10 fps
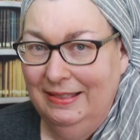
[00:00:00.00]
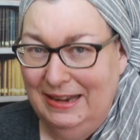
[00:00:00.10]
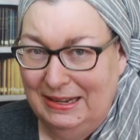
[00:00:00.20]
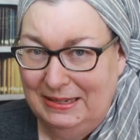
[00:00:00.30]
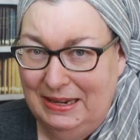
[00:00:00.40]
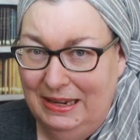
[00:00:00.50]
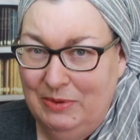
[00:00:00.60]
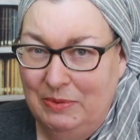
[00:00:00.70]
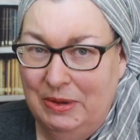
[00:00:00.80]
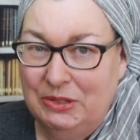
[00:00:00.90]
The next day,
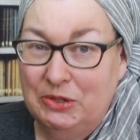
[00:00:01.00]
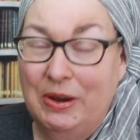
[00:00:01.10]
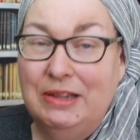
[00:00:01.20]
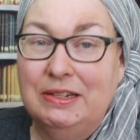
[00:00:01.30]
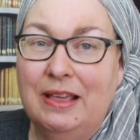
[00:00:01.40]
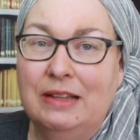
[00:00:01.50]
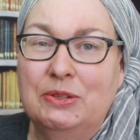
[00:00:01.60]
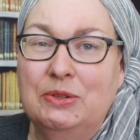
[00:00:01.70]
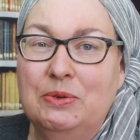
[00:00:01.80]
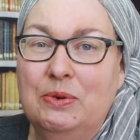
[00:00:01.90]
we went straight to that
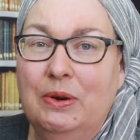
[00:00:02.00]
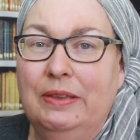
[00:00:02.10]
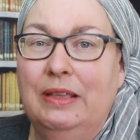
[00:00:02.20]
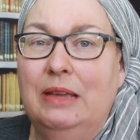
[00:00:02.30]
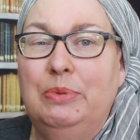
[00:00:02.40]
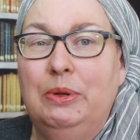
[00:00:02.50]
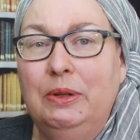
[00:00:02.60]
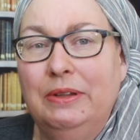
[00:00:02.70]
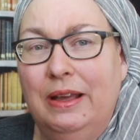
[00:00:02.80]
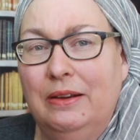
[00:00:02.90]
store, and they
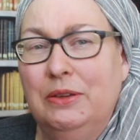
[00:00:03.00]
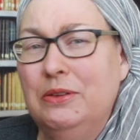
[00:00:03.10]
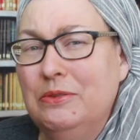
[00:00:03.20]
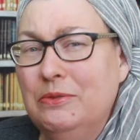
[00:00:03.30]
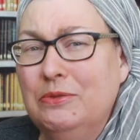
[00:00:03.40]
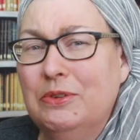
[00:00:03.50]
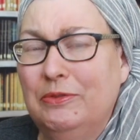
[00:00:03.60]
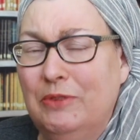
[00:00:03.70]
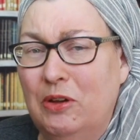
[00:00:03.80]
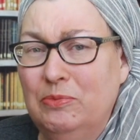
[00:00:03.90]
pulled out a huge
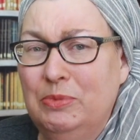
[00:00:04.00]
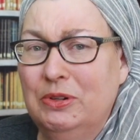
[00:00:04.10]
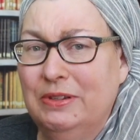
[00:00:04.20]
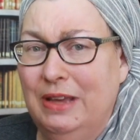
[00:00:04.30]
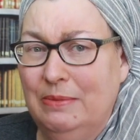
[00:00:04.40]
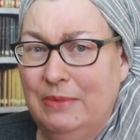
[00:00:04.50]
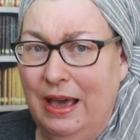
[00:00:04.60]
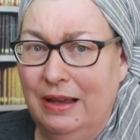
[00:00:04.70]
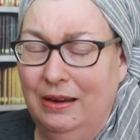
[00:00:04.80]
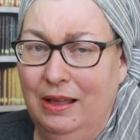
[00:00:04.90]
phone book-type
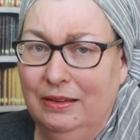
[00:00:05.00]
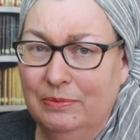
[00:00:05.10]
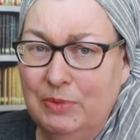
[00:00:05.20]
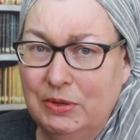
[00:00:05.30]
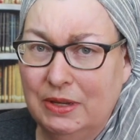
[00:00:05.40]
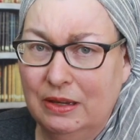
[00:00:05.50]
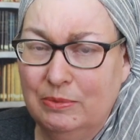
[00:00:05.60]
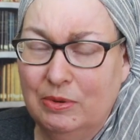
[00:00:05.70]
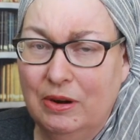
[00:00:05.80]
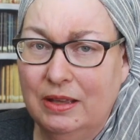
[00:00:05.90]
catalog of music
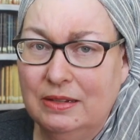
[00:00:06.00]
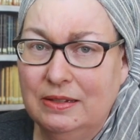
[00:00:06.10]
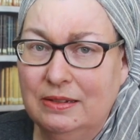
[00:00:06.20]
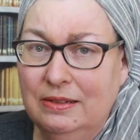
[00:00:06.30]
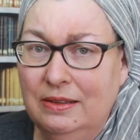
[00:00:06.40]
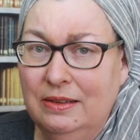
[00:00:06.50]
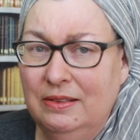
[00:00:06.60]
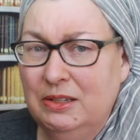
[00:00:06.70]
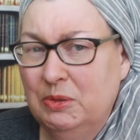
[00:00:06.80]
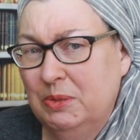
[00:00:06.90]
in print.
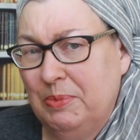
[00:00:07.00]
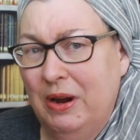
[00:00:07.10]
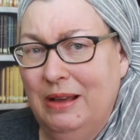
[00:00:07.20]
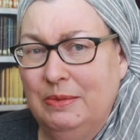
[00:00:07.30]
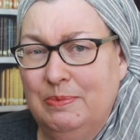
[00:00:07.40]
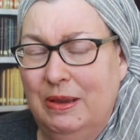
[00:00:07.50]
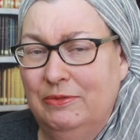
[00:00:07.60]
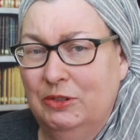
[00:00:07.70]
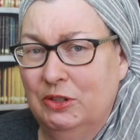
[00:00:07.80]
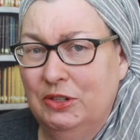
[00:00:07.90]
This was perhaps my
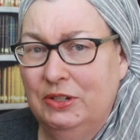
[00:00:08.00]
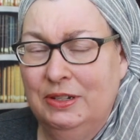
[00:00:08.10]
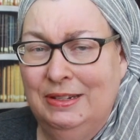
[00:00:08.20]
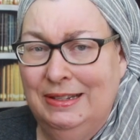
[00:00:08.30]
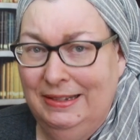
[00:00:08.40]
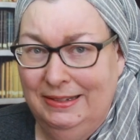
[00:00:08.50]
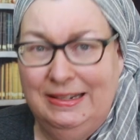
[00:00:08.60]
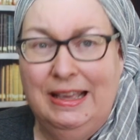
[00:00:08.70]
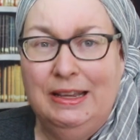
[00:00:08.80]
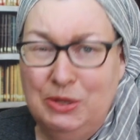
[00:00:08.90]
first
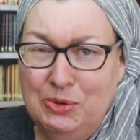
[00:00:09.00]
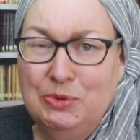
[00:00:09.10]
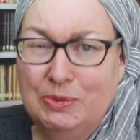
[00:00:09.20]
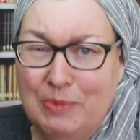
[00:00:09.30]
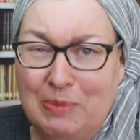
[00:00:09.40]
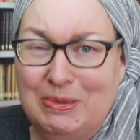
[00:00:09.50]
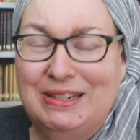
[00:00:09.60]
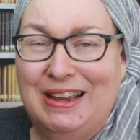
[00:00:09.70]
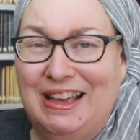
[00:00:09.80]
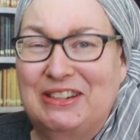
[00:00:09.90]
Ted Hughes
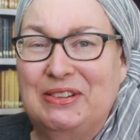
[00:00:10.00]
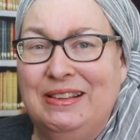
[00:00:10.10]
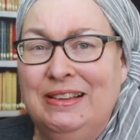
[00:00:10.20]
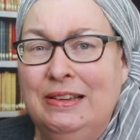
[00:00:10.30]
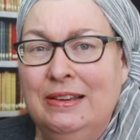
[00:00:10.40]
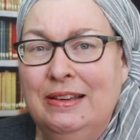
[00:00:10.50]
moment, actually.